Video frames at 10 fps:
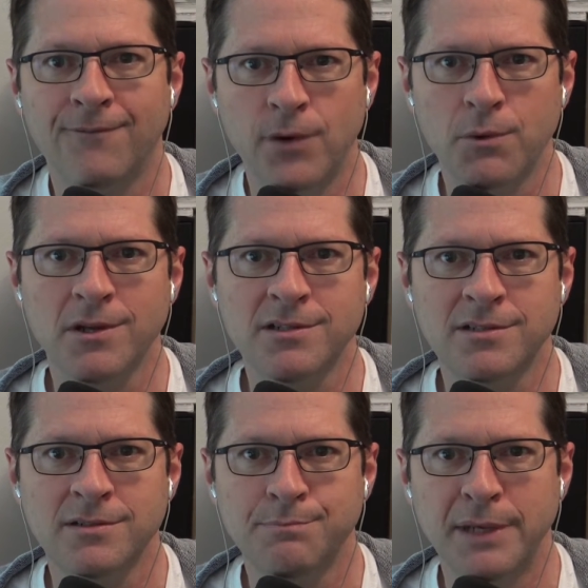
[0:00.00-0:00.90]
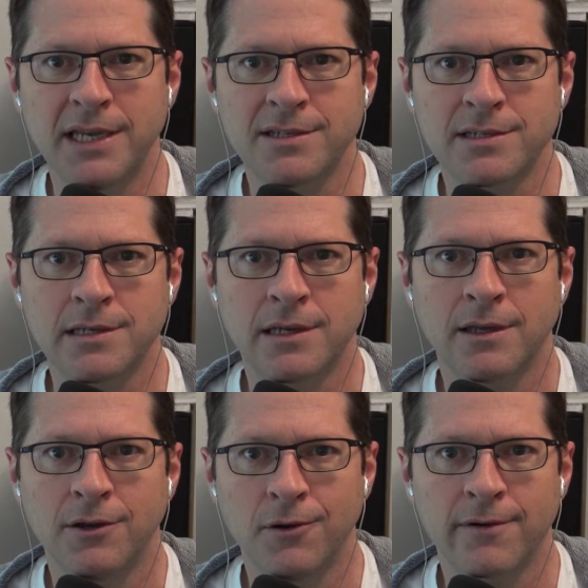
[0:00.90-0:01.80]
Focus-based
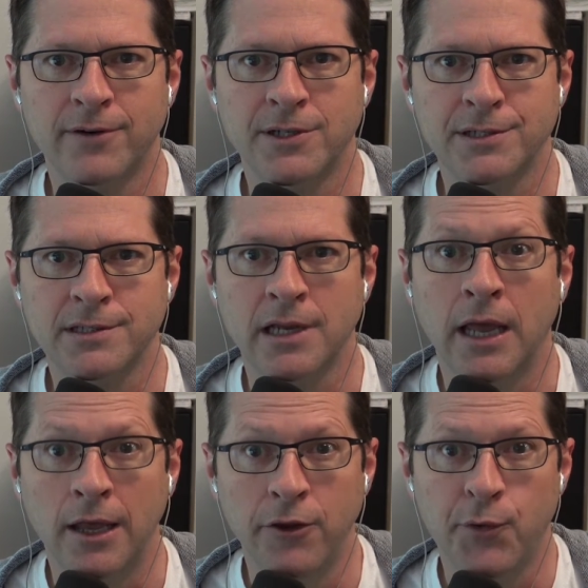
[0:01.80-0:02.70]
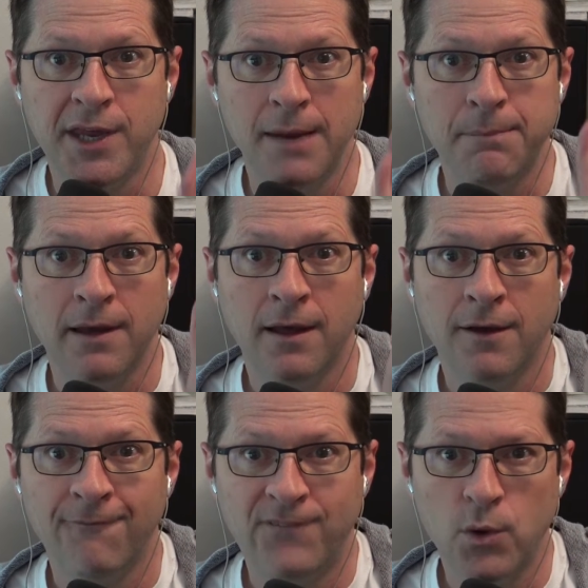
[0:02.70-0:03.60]
universe. You keep
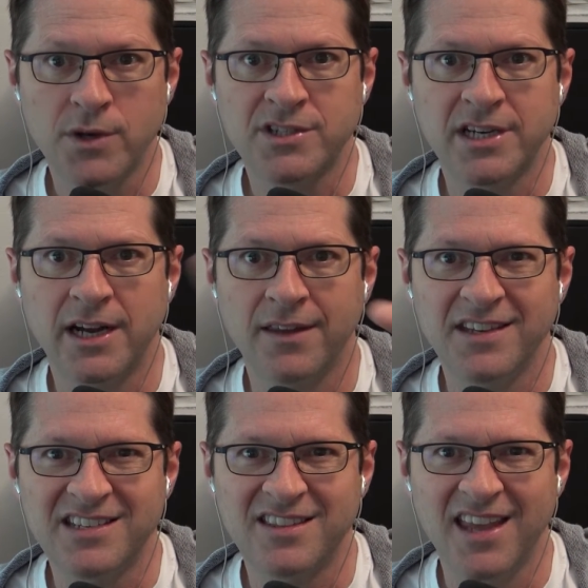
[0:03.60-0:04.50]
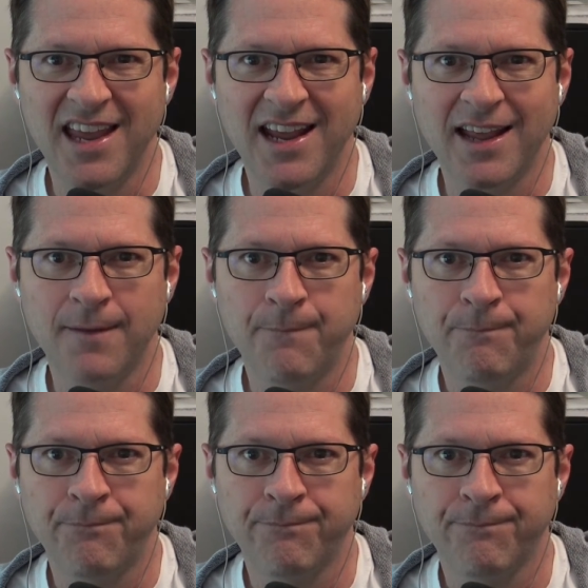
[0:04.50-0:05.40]
focusing on this thing,
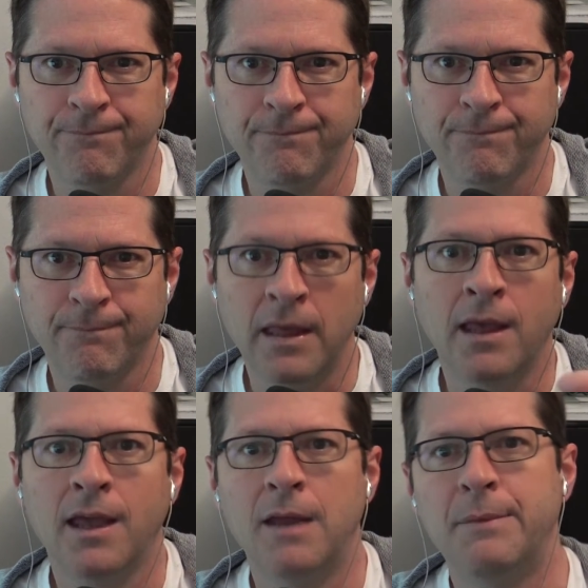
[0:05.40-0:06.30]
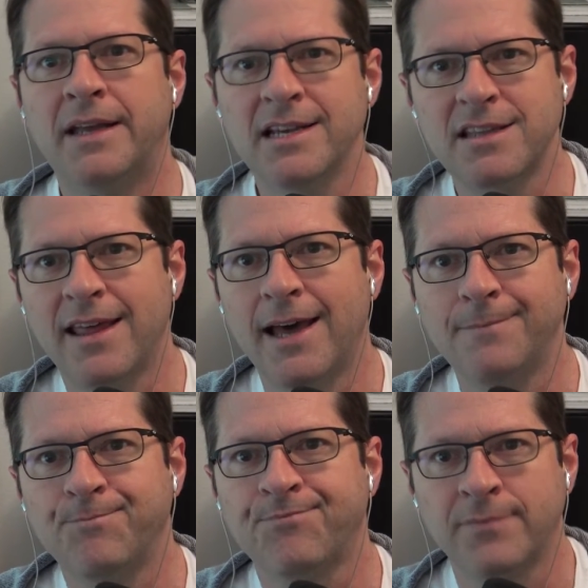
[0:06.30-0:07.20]
and because of
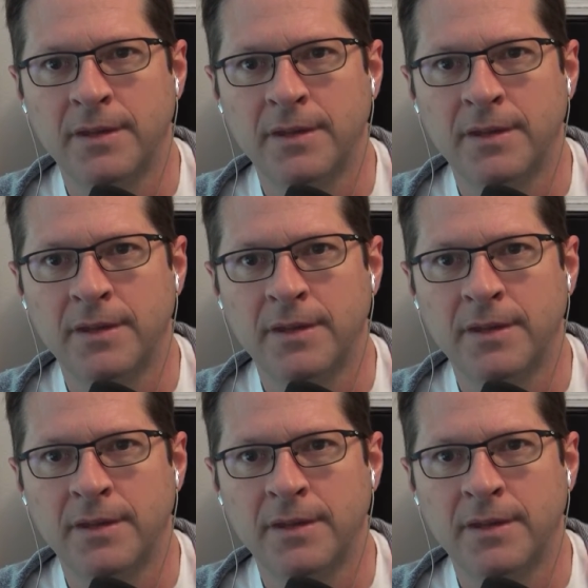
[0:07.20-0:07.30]
that,